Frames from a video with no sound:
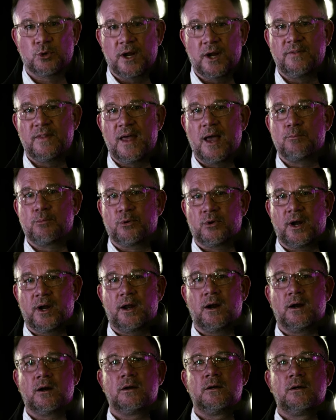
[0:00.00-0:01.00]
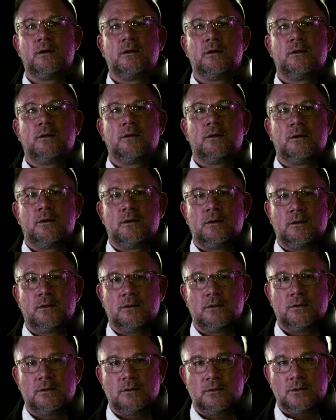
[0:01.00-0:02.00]
prayed that prayer,
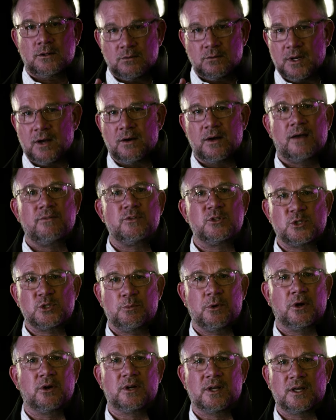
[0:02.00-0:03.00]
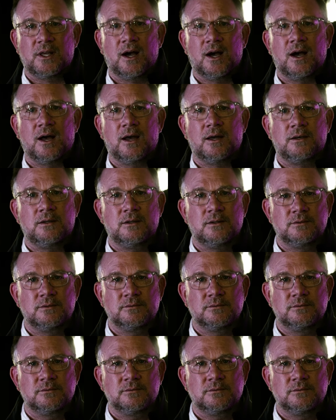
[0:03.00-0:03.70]
you now have the Spirit of God